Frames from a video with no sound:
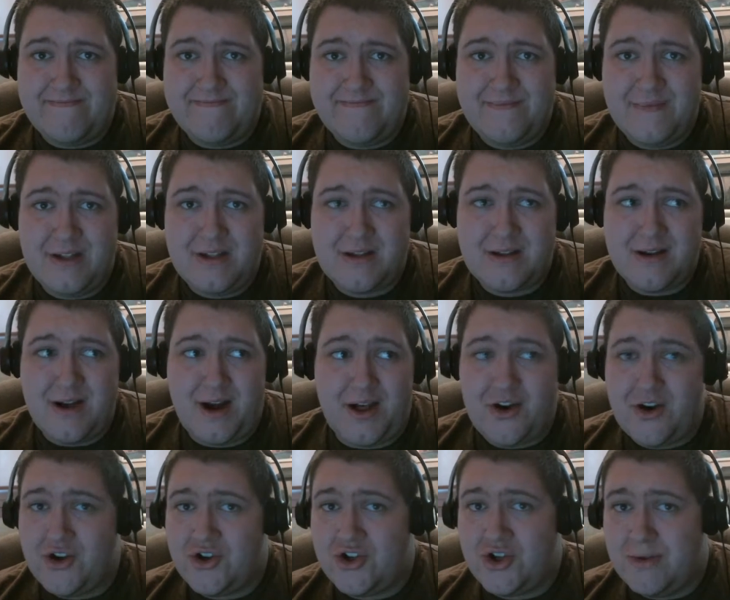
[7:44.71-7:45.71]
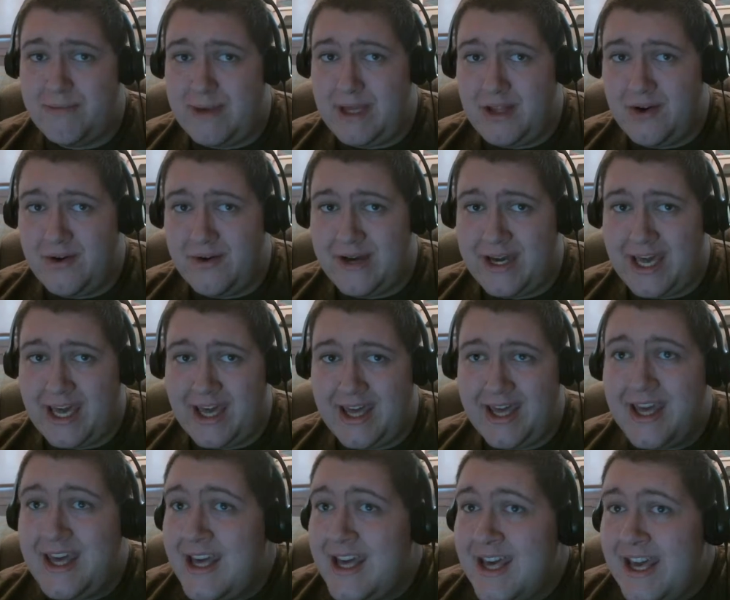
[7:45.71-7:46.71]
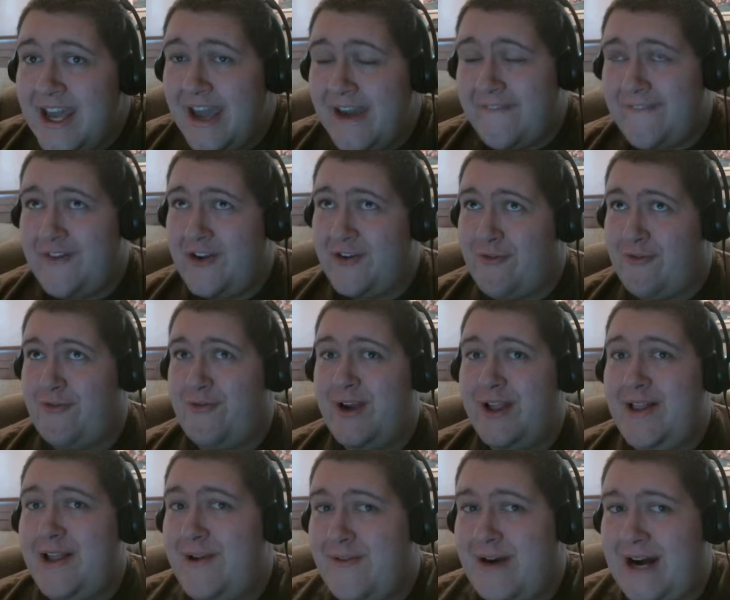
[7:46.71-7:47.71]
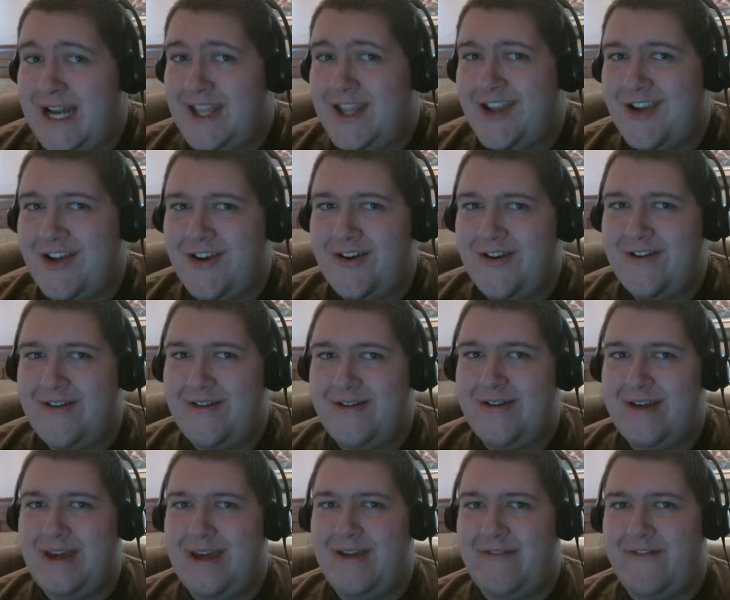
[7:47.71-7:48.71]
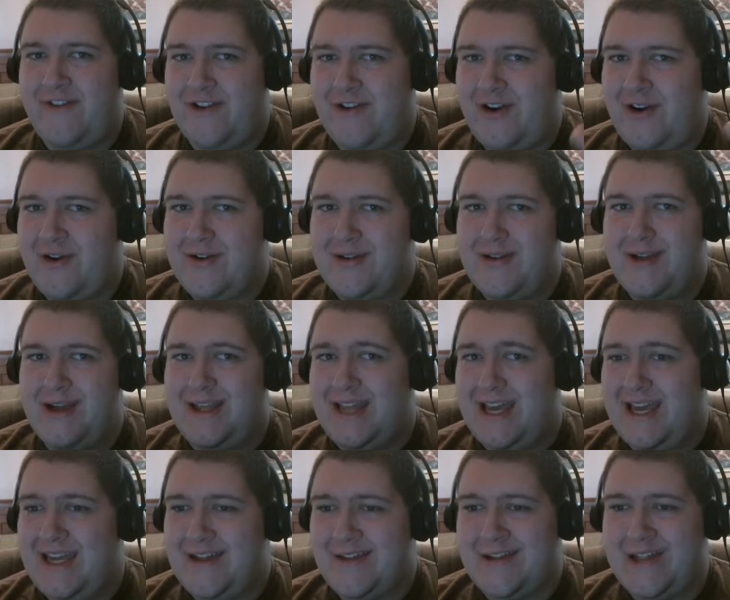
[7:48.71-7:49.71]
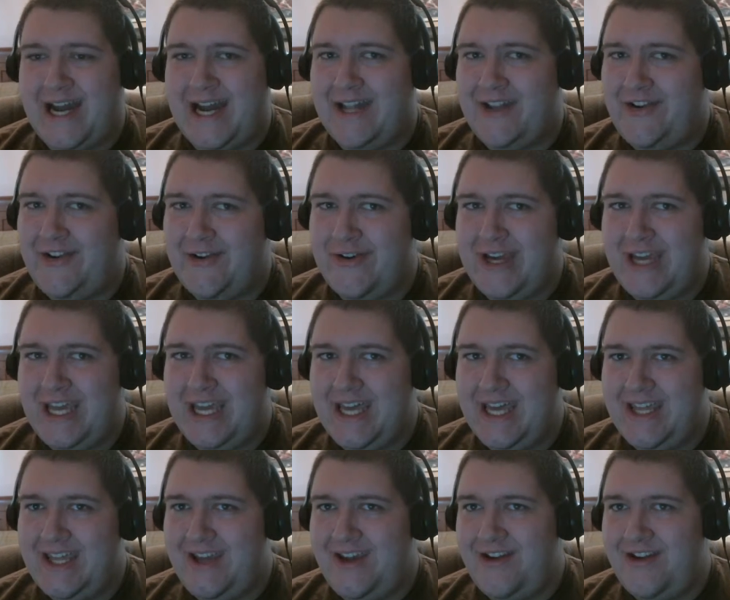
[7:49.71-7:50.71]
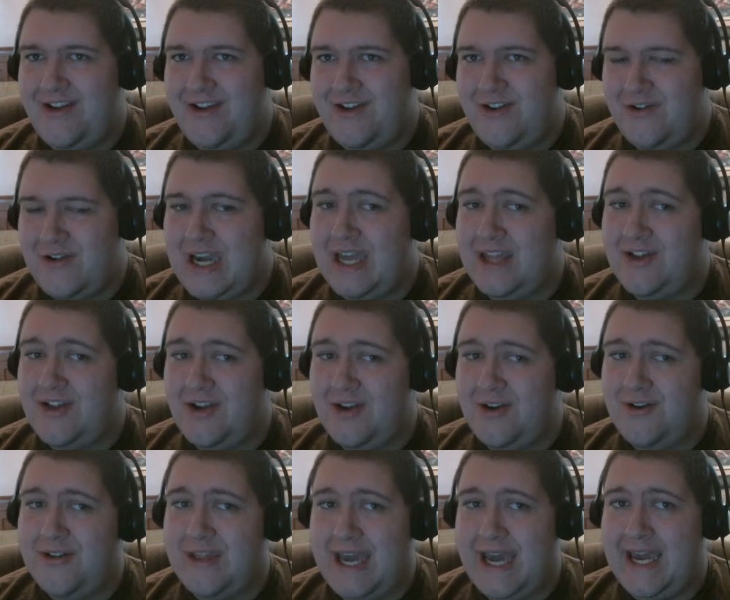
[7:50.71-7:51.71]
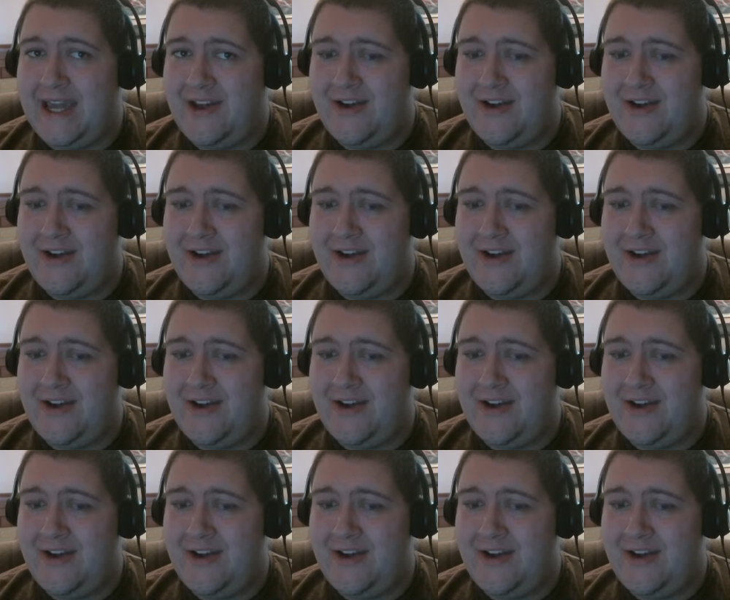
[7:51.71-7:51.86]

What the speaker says: installer should be doing it. If you really want to, if you're noticing that it's not doing it, you can do that.